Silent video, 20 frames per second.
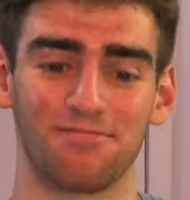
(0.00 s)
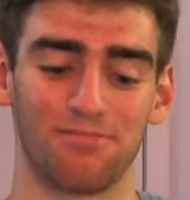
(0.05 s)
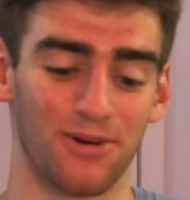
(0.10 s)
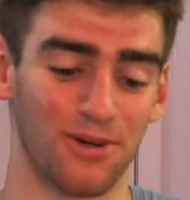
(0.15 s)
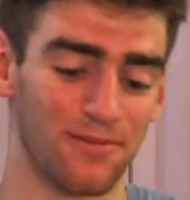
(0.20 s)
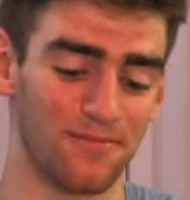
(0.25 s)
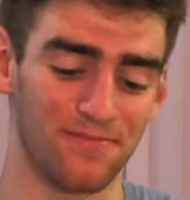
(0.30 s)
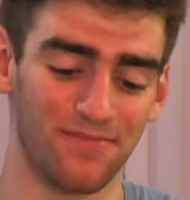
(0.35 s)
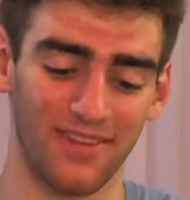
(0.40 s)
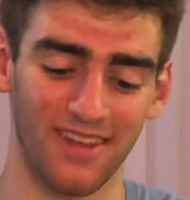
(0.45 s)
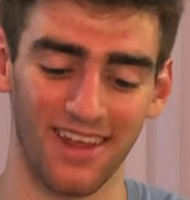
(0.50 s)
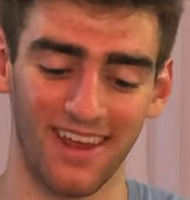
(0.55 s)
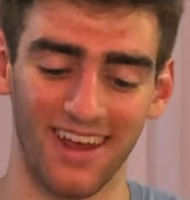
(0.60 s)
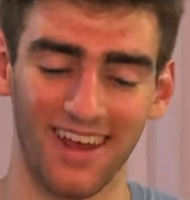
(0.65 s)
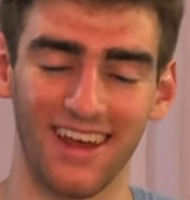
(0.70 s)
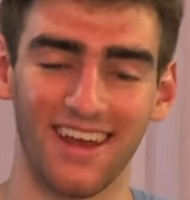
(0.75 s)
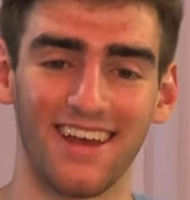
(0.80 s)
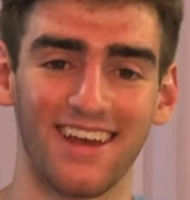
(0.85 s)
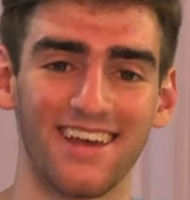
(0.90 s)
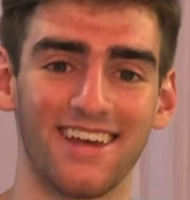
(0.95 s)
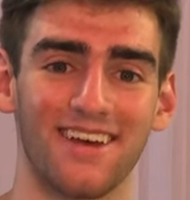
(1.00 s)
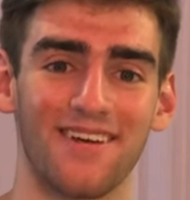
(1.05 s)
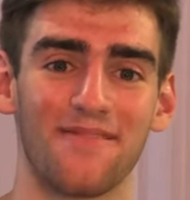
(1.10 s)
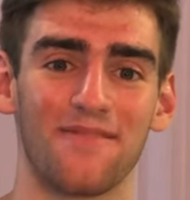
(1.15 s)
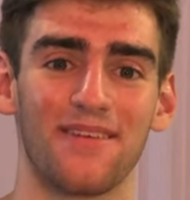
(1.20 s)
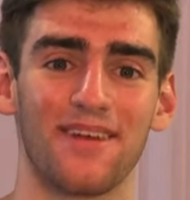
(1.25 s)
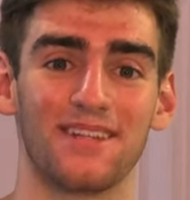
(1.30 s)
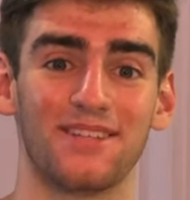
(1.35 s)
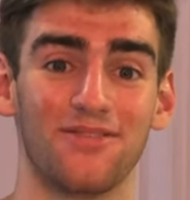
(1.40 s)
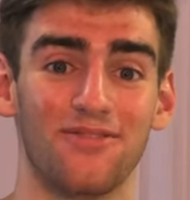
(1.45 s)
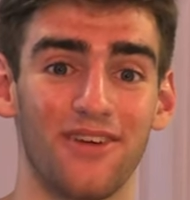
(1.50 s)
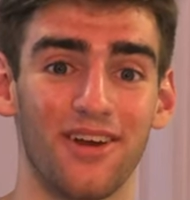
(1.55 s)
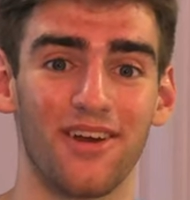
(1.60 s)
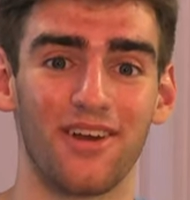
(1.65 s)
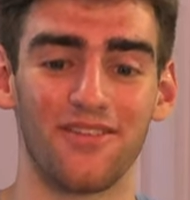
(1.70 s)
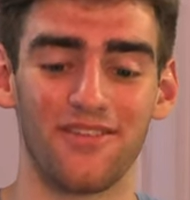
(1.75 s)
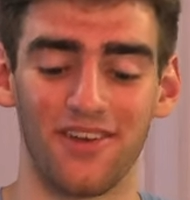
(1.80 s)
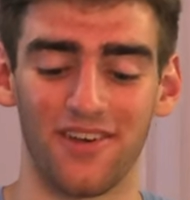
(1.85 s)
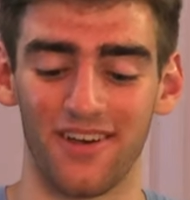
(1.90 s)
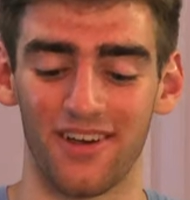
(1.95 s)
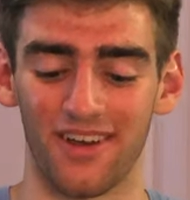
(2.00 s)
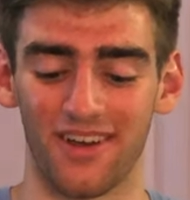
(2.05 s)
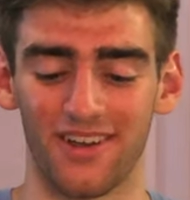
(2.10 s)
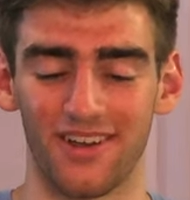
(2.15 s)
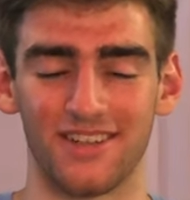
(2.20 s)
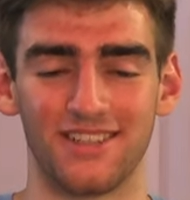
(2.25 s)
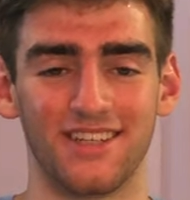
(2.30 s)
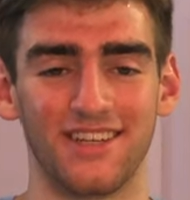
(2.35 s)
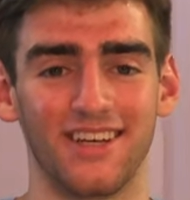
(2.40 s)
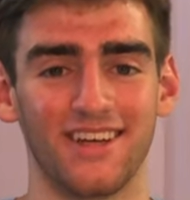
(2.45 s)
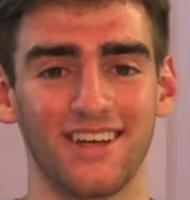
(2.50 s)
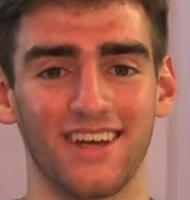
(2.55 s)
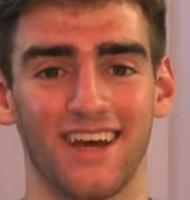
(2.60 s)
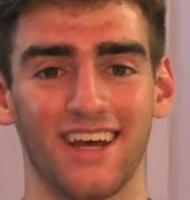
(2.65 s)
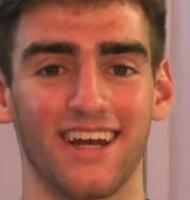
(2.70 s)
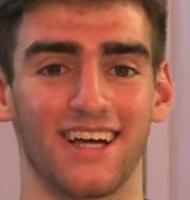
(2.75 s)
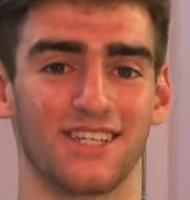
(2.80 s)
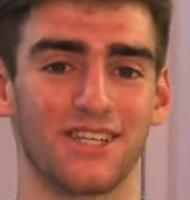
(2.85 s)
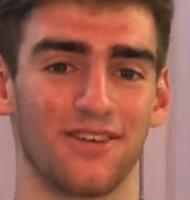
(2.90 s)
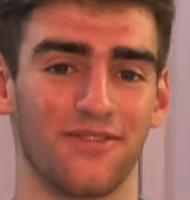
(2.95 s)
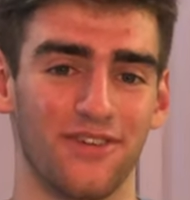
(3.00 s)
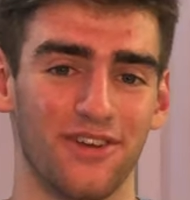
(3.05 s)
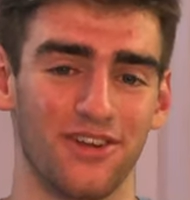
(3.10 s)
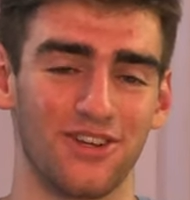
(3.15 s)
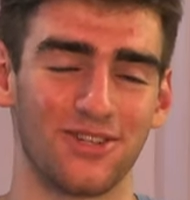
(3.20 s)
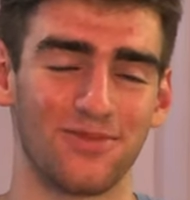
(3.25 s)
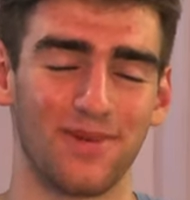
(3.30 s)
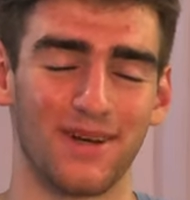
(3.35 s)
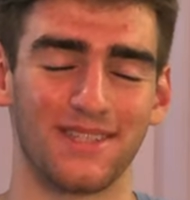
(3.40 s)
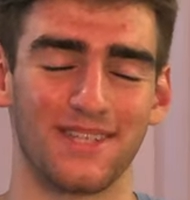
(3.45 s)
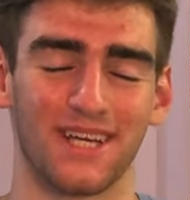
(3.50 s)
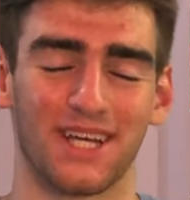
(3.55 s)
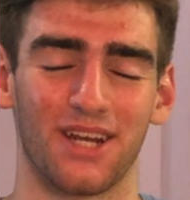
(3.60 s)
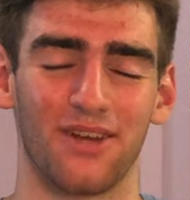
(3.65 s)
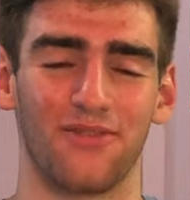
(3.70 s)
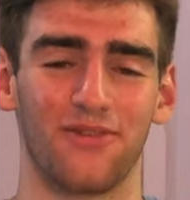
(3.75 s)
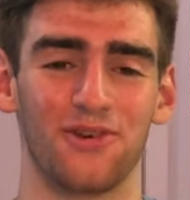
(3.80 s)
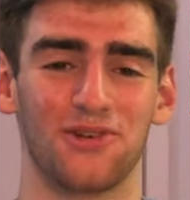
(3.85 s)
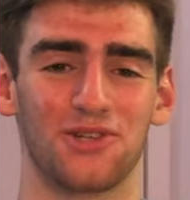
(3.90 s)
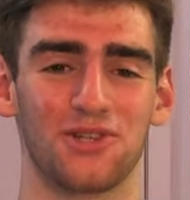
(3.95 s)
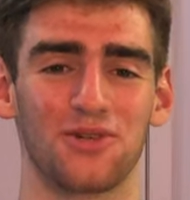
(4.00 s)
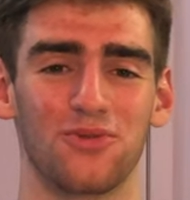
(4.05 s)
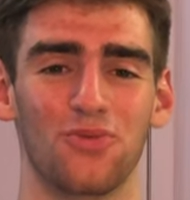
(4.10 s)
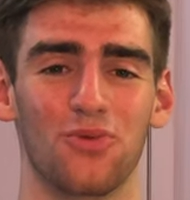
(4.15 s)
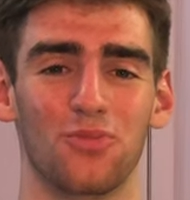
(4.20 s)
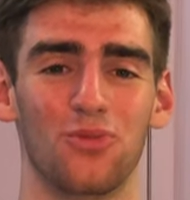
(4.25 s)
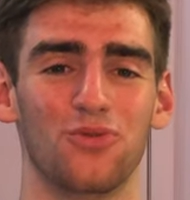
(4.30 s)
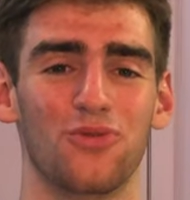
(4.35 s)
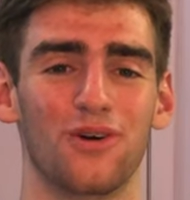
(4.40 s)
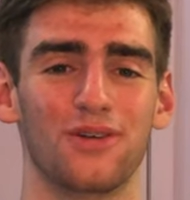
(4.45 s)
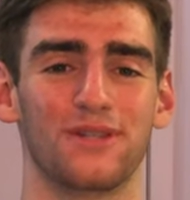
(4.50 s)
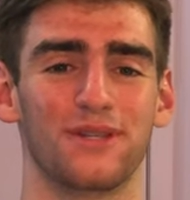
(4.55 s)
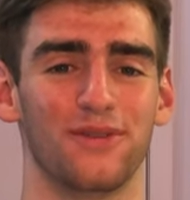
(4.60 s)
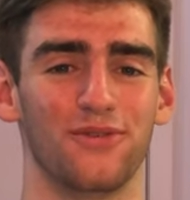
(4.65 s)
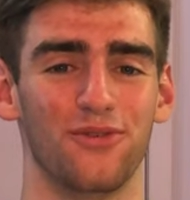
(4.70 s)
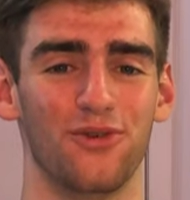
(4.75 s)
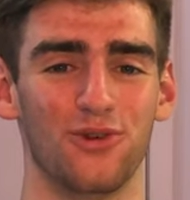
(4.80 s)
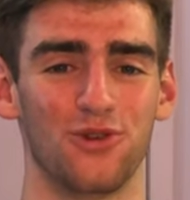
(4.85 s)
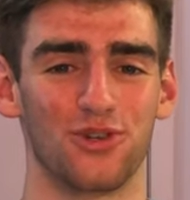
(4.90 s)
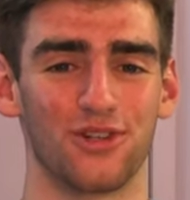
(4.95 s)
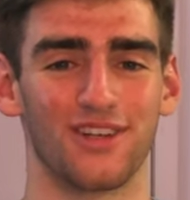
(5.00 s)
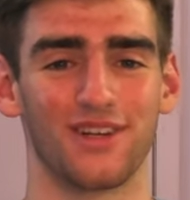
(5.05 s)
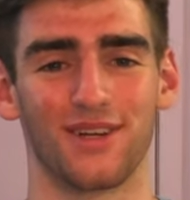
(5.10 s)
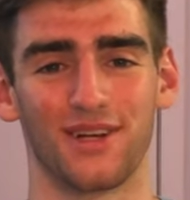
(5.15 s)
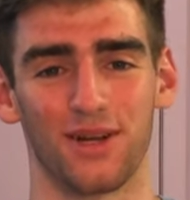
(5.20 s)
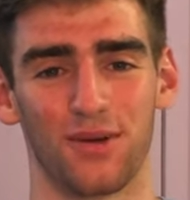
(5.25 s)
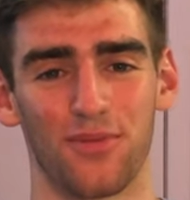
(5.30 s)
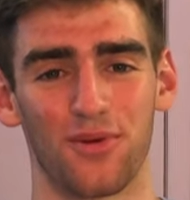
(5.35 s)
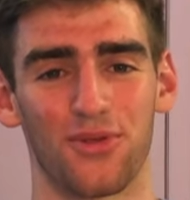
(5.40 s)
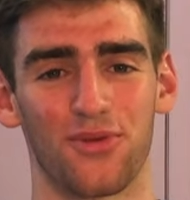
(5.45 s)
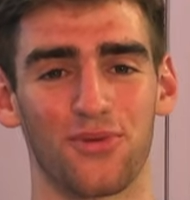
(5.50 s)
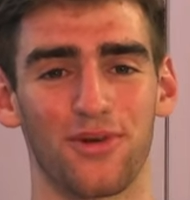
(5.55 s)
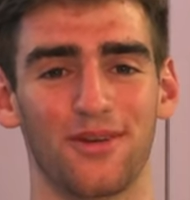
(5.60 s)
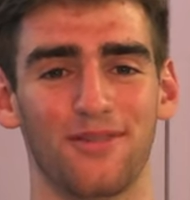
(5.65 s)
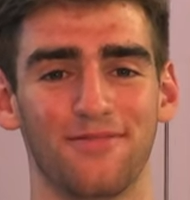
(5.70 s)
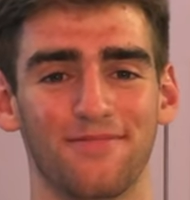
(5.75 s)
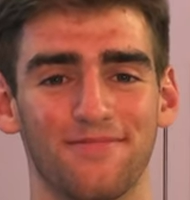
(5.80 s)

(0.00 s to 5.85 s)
But yeah, it's a very, very good tea. And as I finish my second infusion, we'll move on to infusion number three.